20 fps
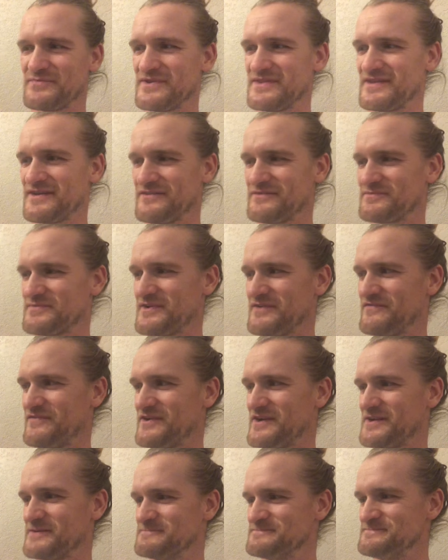but that was pretty
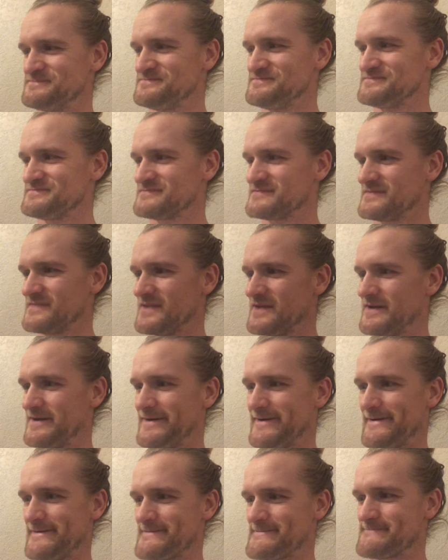funny.
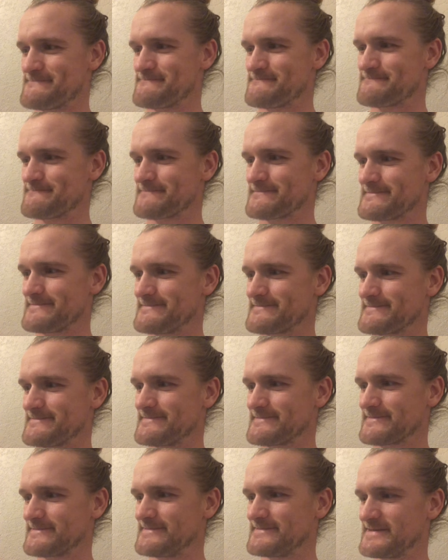Um,
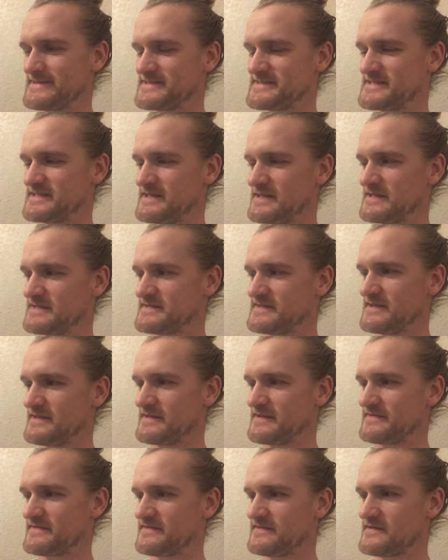let's see, let's see,
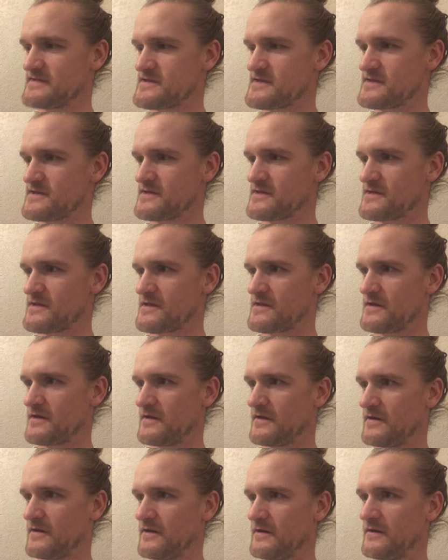let's see.
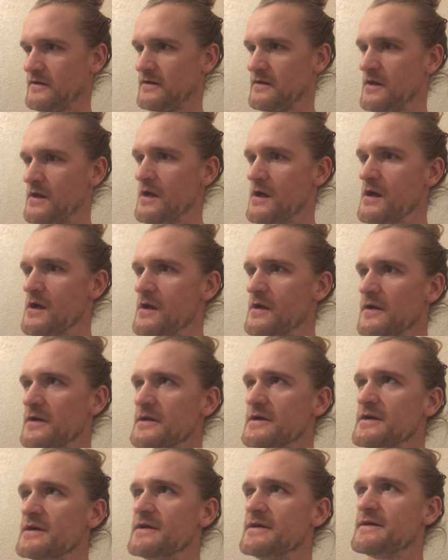Uh,
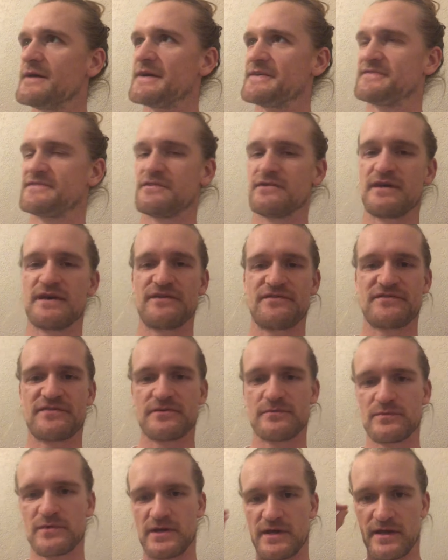I still have
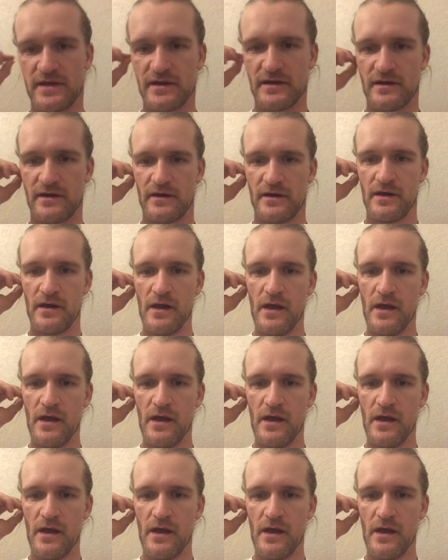some like. Uh,